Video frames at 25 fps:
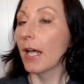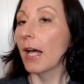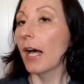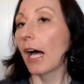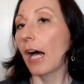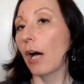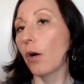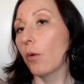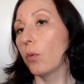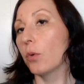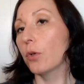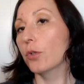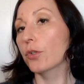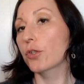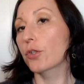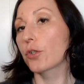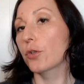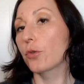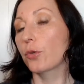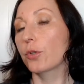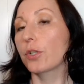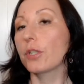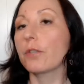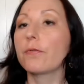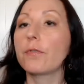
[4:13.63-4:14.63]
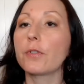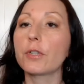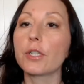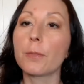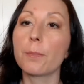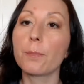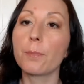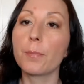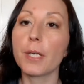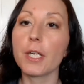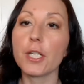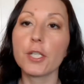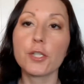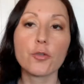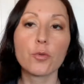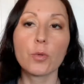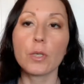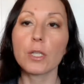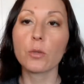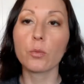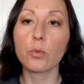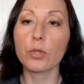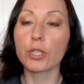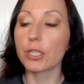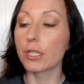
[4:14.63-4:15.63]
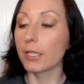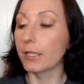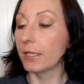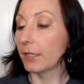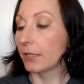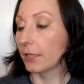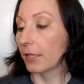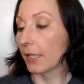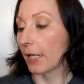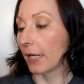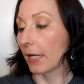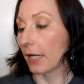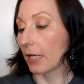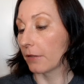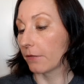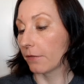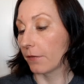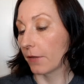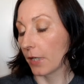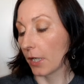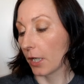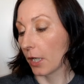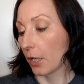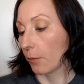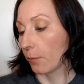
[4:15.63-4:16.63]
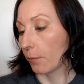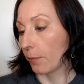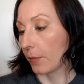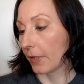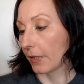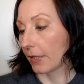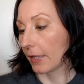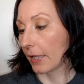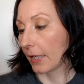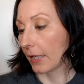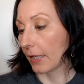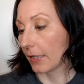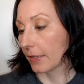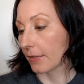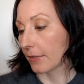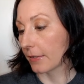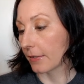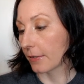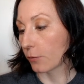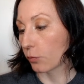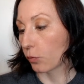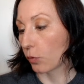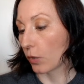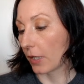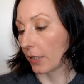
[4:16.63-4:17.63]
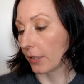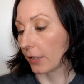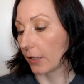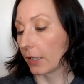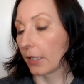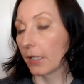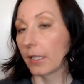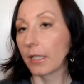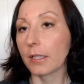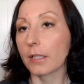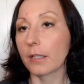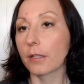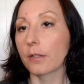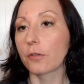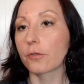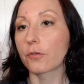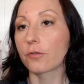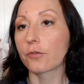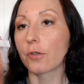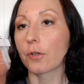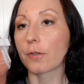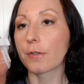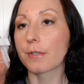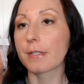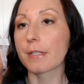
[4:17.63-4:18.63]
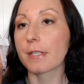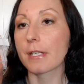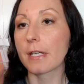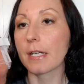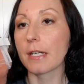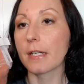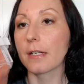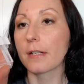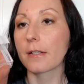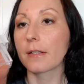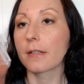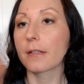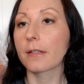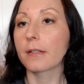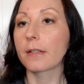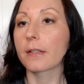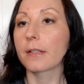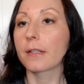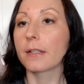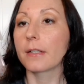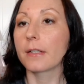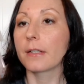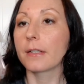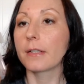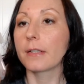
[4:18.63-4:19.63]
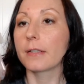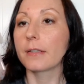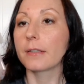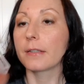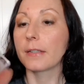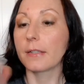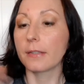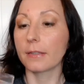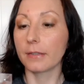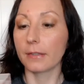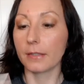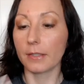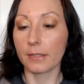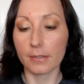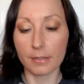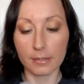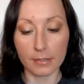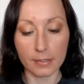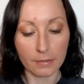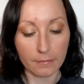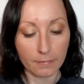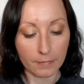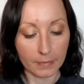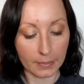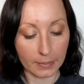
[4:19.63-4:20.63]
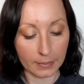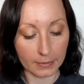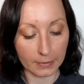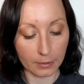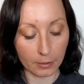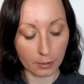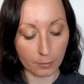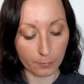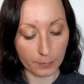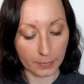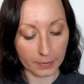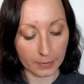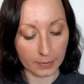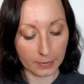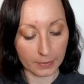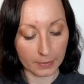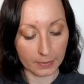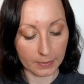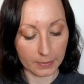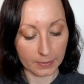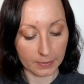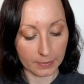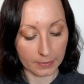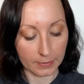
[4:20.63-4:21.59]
I was looking for the peach one, which they didn't have, but that's one in Rosy. Let's see if I can open it.